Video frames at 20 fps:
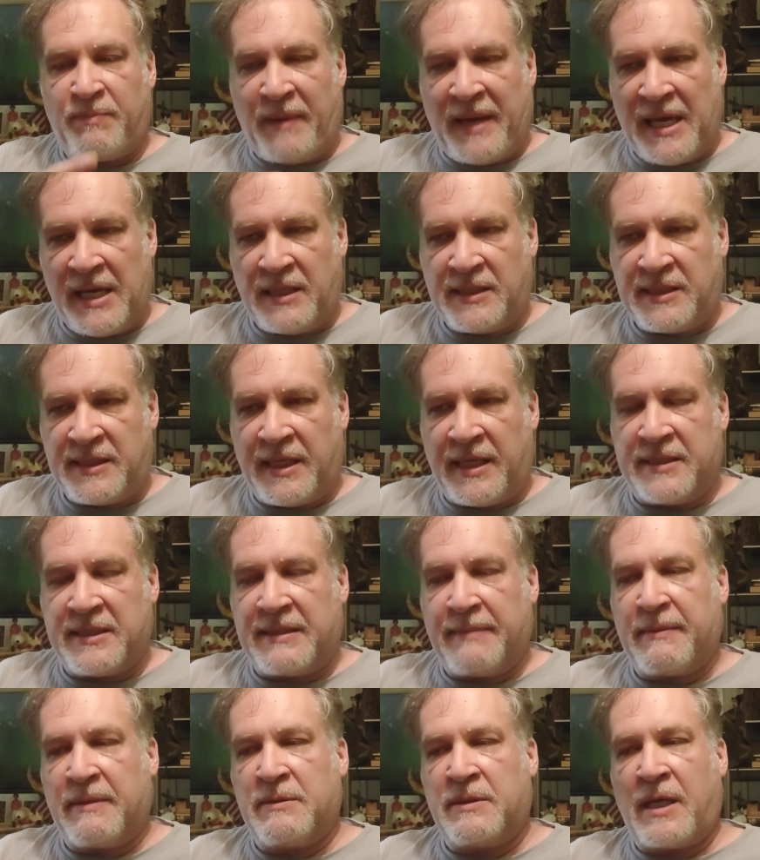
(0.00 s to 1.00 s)
pacing, and
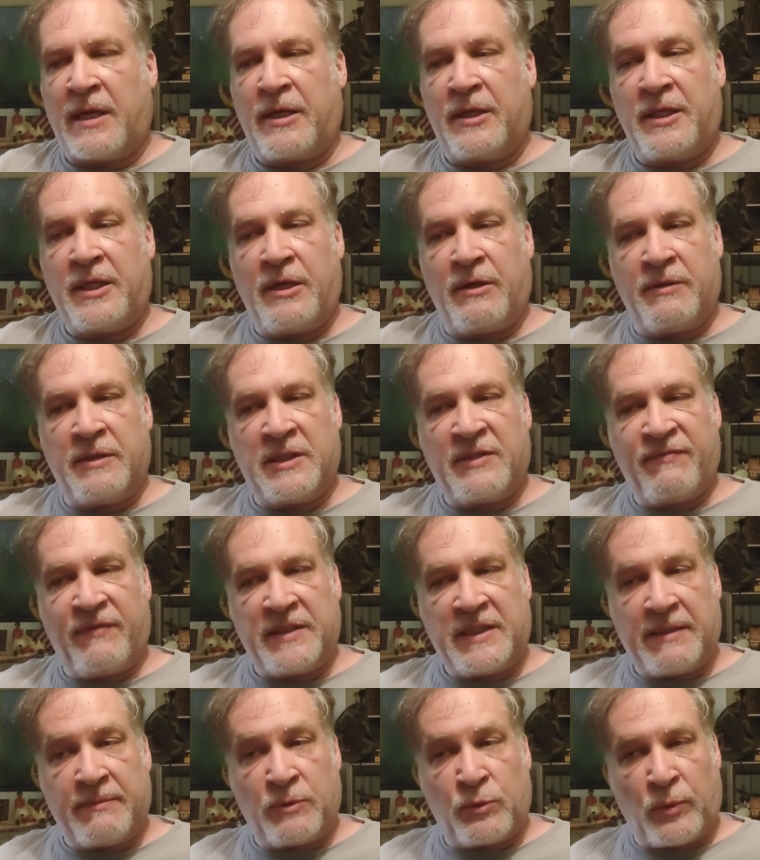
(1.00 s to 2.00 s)
sometimes I could hear his
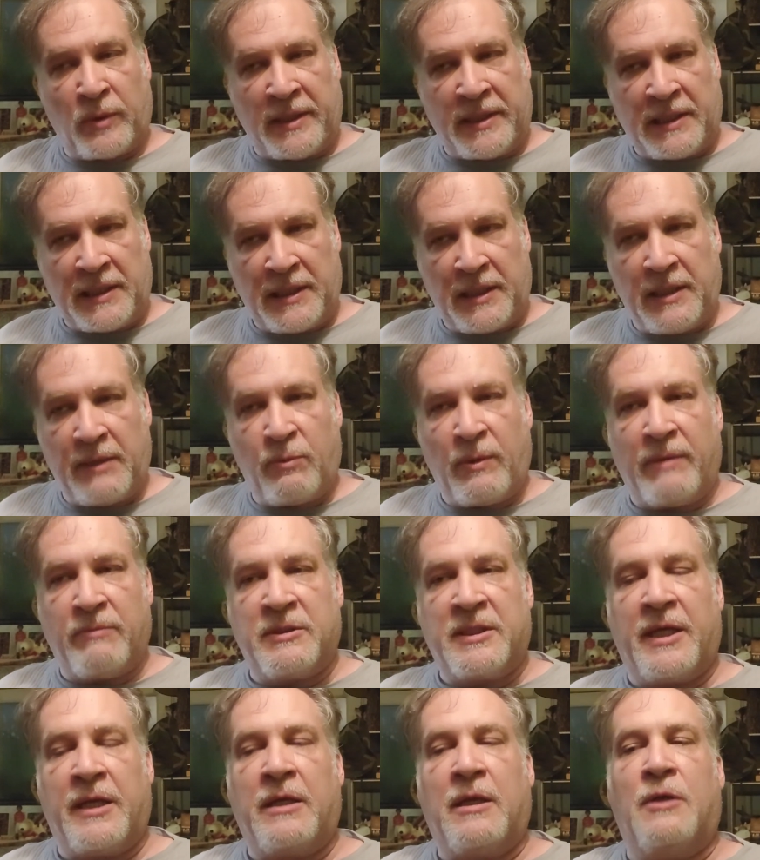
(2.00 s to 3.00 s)
footsteps really clearly when he
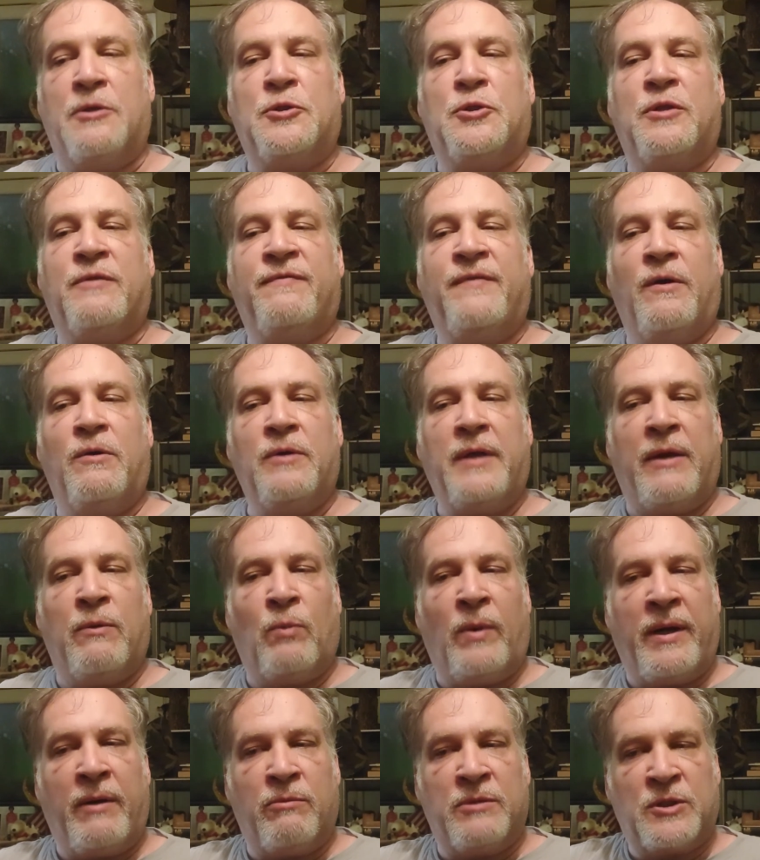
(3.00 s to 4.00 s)
was getting closer to the phone
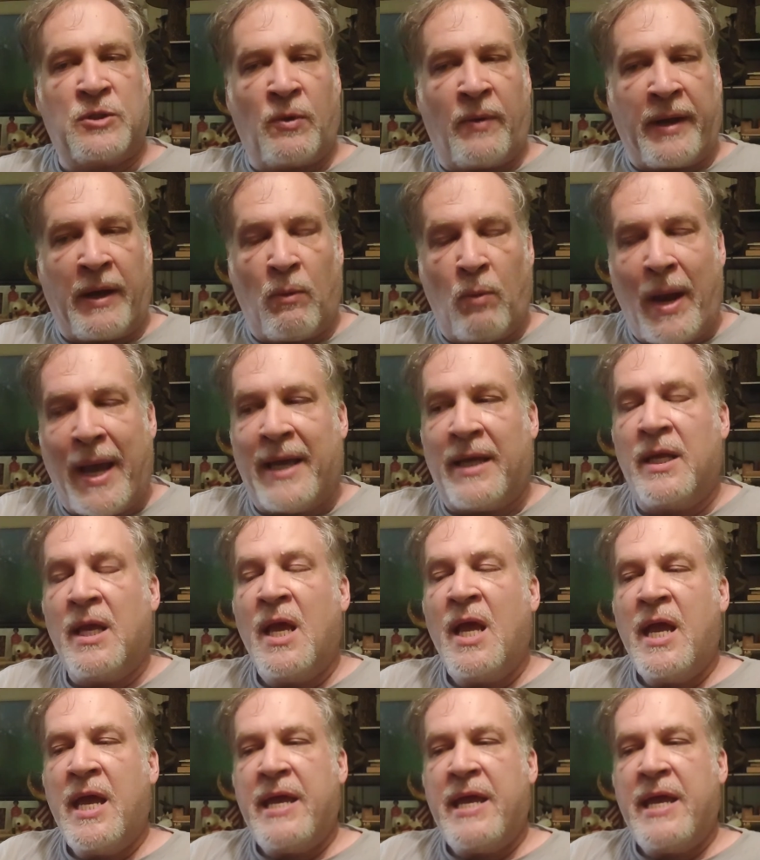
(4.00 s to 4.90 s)
and when it was going away.